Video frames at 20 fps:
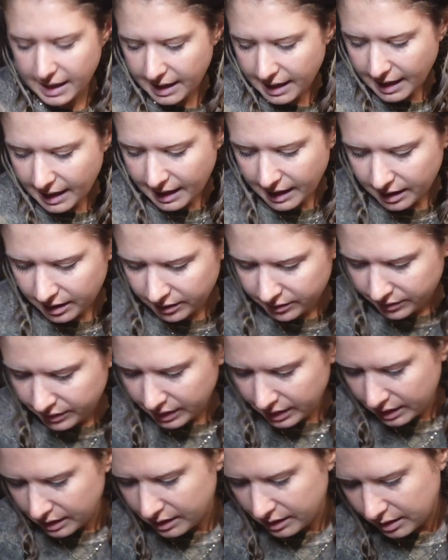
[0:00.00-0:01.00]
have
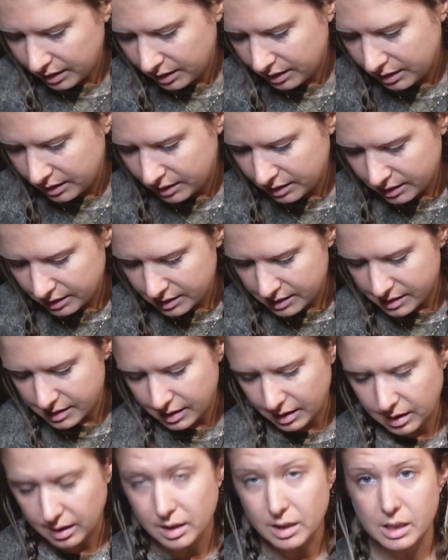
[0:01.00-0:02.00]
is
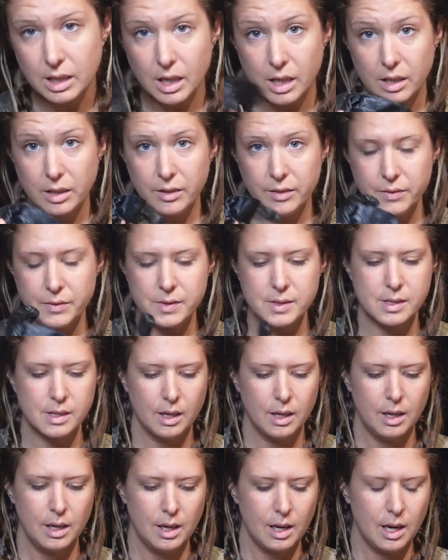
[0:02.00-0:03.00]
gloves.
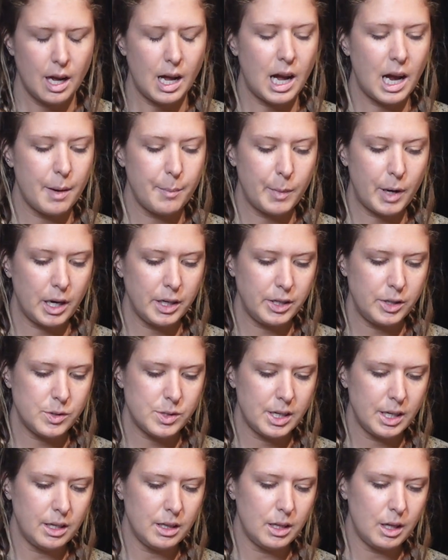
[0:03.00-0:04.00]
I'm not
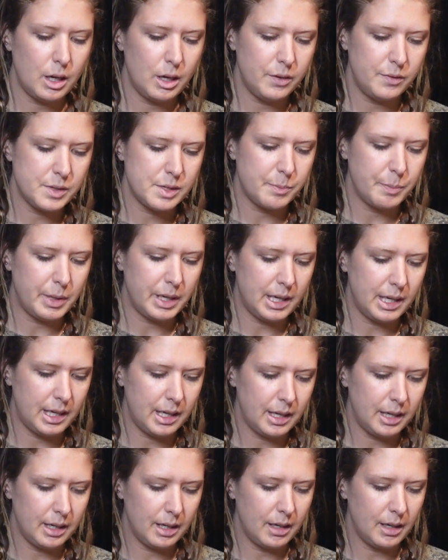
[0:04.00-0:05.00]
using gloves,
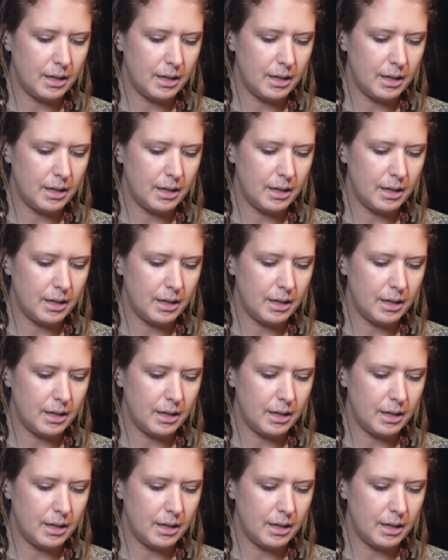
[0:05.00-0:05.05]
but